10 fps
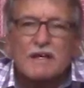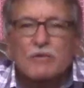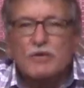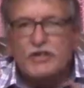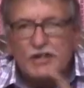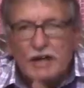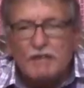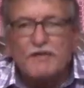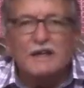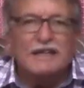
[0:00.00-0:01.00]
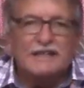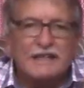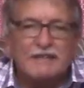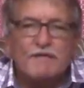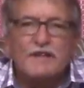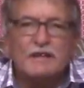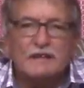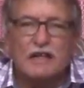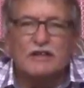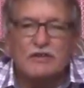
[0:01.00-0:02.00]
which Yahweh had
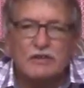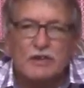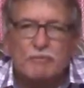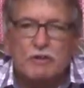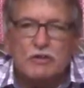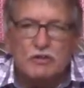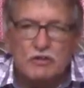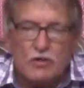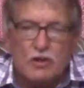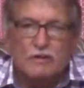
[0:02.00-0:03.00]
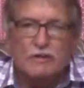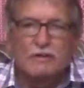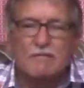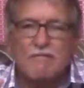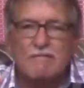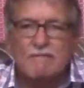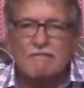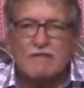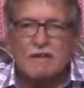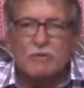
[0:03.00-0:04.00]
revealed unto Apostle John
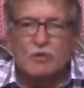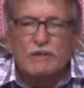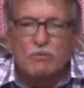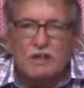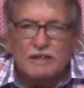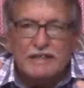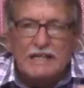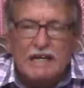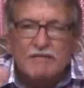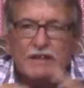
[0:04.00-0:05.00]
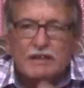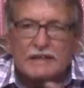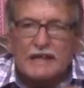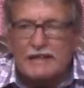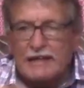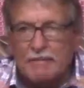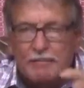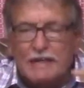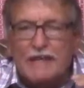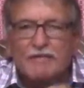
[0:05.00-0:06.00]
when he was in heaven, taken up
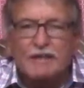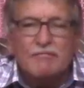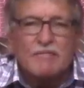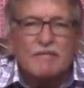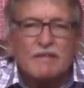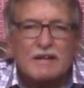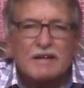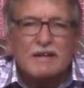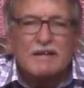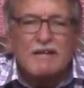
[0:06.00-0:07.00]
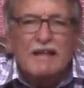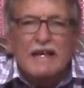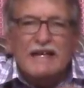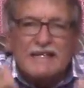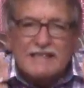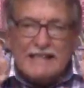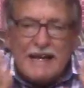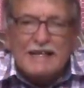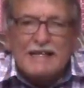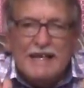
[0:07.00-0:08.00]
in heaven,
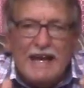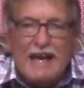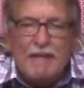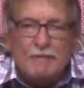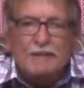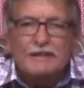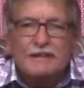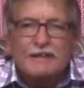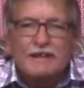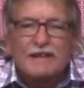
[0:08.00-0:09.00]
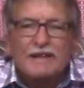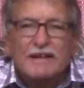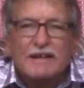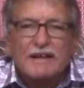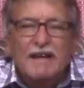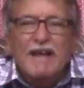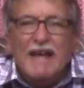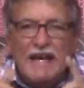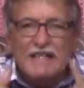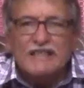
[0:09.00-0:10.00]
exactly happened
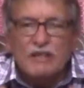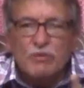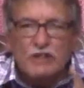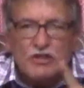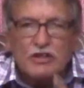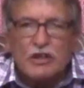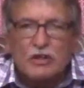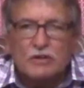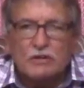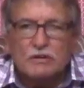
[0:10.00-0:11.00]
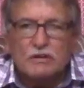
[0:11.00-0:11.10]
as it was told,